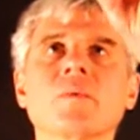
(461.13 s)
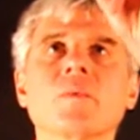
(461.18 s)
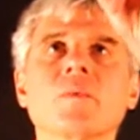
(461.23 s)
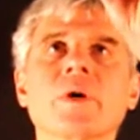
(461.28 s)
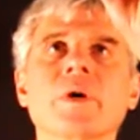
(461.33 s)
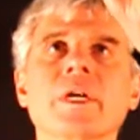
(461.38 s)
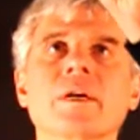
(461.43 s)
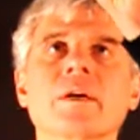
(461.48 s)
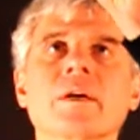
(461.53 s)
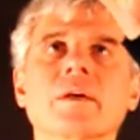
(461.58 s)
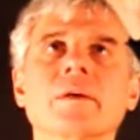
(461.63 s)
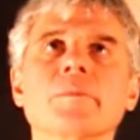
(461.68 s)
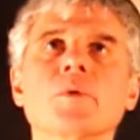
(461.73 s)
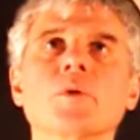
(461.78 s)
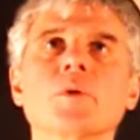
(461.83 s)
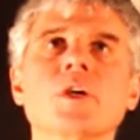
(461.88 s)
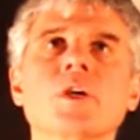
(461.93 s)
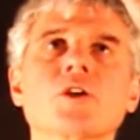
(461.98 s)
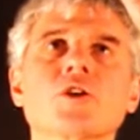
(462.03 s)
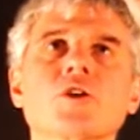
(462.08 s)
where
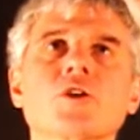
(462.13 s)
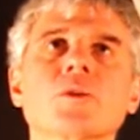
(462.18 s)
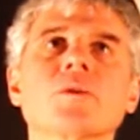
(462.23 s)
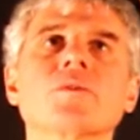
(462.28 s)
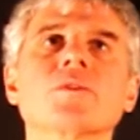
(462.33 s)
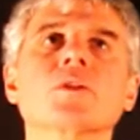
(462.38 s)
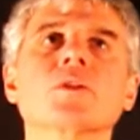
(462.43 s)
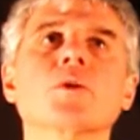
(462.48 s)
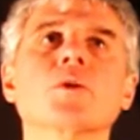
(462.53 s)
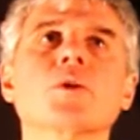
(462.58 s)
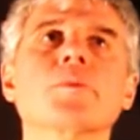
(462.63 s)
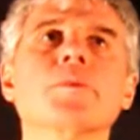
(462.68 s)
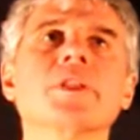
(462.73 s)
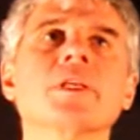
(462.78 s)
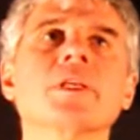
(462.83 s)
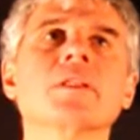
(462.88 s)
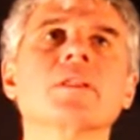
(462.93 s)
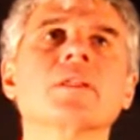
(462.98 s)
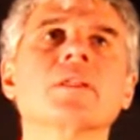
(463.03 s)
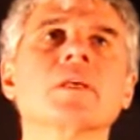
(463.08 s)
computation of
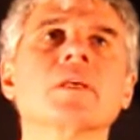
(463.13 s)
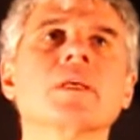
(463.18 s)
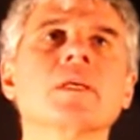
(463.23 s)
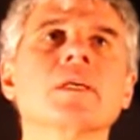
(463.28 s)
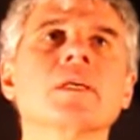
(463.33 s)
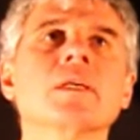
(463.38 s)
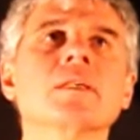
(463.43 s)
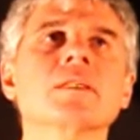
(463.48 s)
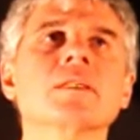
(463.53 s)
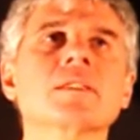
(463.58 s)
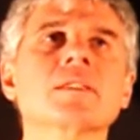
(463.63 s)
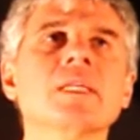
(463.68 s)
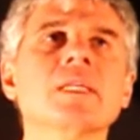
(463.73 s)
determinant is